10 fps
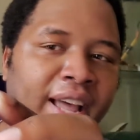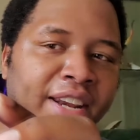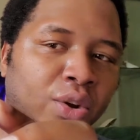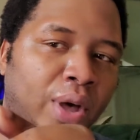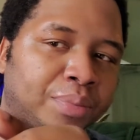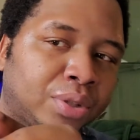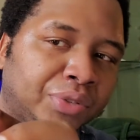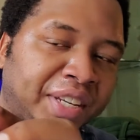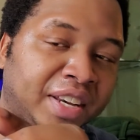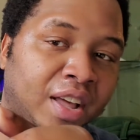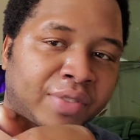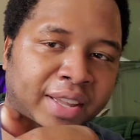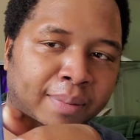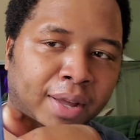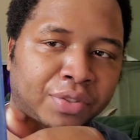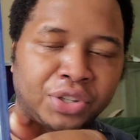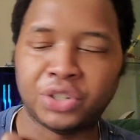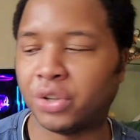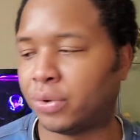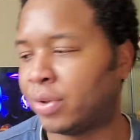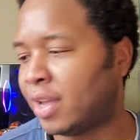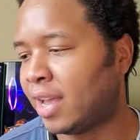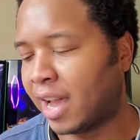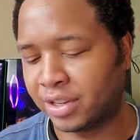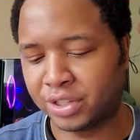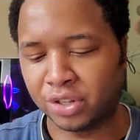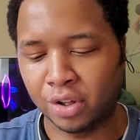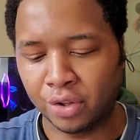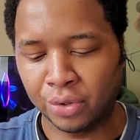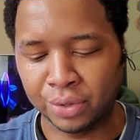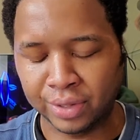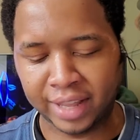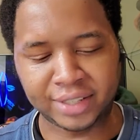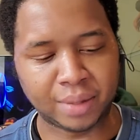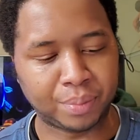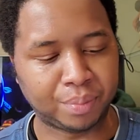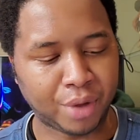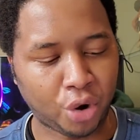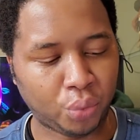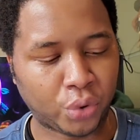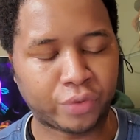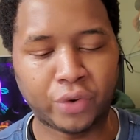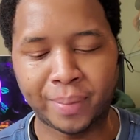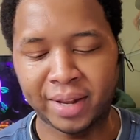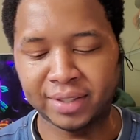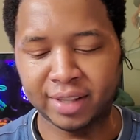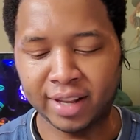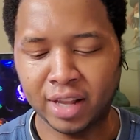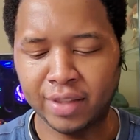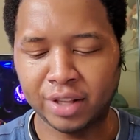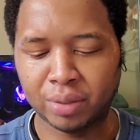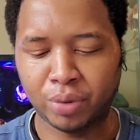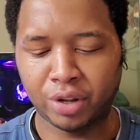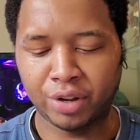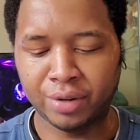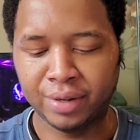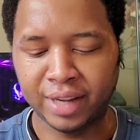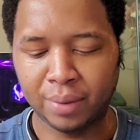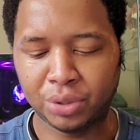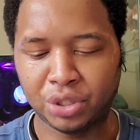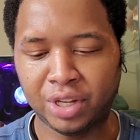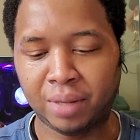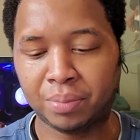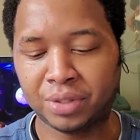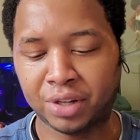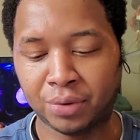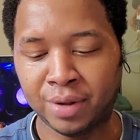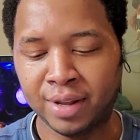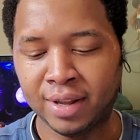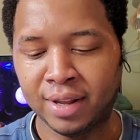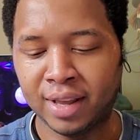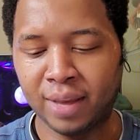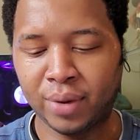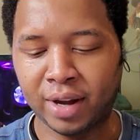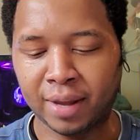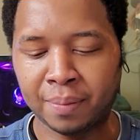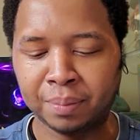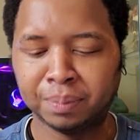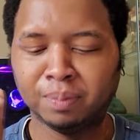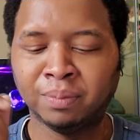Like, I know absolutely nothing about this show. I just saw like some artwork from it, so like, oh, that looks pretty good, and it was cheap, so yeah, why not?